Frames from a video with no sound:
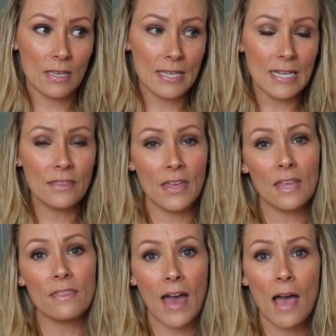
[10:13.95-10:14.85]

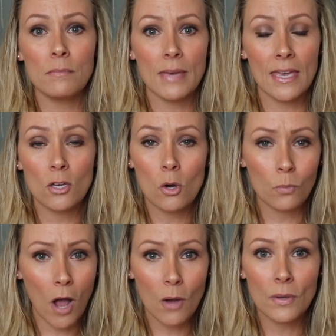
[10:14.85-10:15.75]
anything that may go
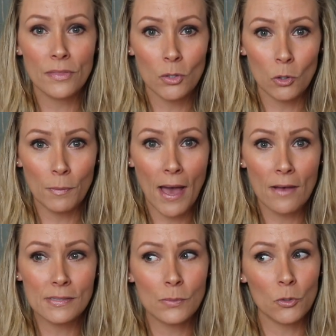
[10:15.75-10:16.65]
wrong with the hoop
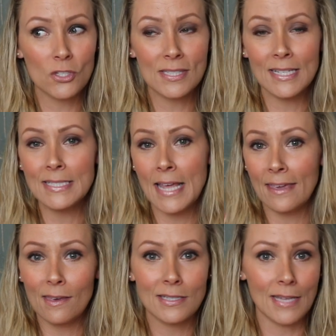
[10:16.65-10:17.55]
house, we're just gonna
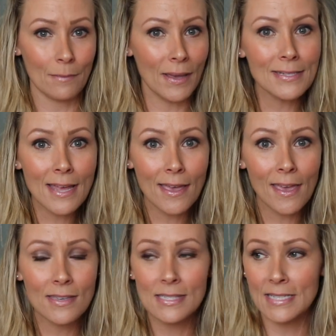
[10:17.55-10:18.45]
take it day by
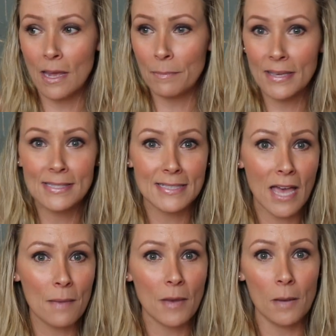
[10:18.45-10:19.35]
day, step by
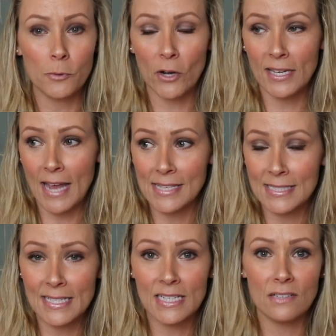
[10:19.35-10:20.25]
step, upgrade as
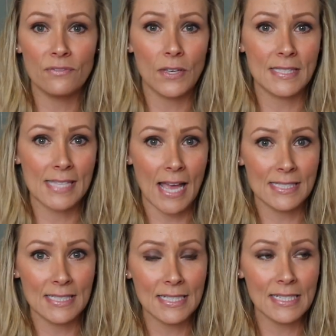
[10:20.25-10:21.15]
needed, fix
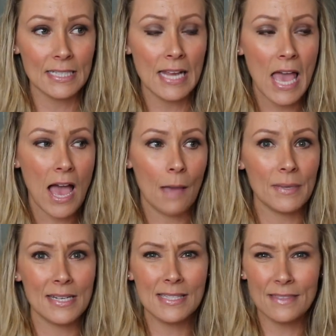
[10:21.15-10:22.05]
as needed. I
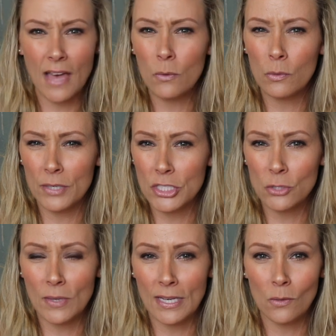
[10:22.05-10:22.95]
mean, isn't that what we
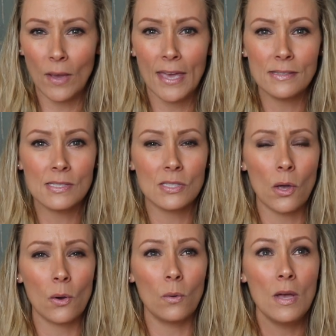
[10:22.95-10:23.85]
do anyway?
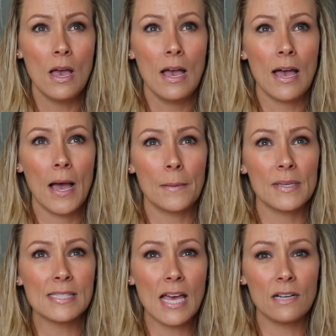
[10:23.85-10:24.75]
So um,
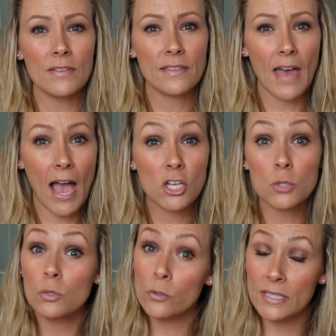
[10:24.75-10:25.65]
it's kind of like the
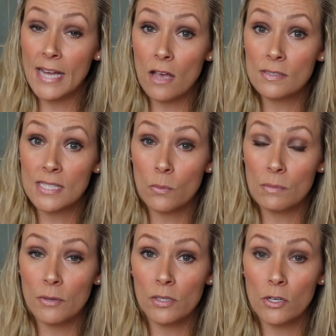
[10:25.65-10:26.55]
actual greenhouse that we
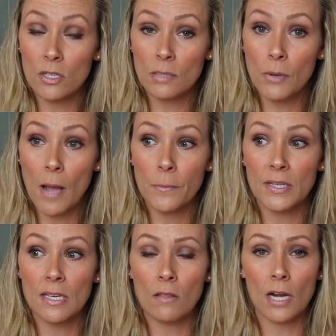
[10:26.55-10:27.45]
built here on the
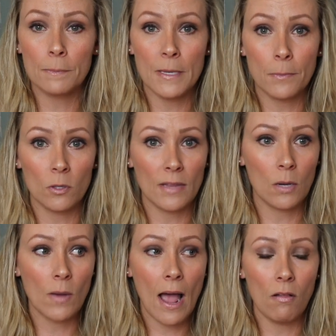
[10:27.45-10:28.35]
property. A lot of people are
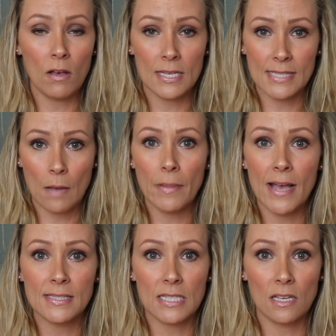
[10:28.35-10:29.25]
like, well, how long is that
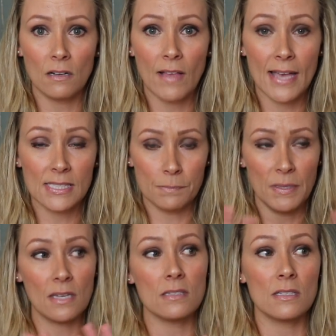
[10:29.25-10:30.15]
plastic gonna last?
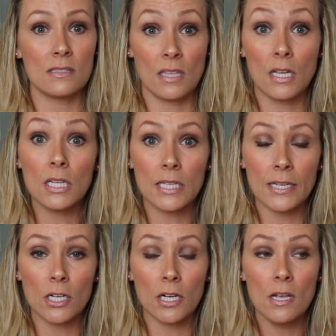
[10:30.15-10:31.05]
Because it's the
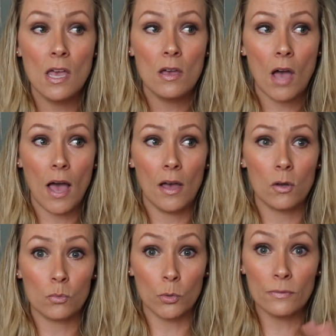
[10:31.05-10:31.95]
clear
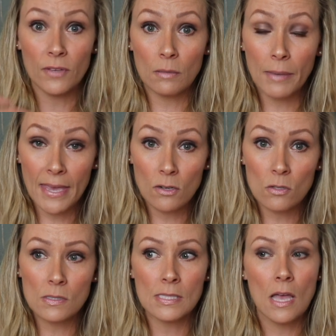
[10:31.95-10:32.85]
uh, roofing
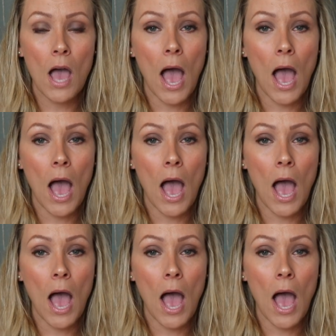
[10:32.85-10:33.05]
panels.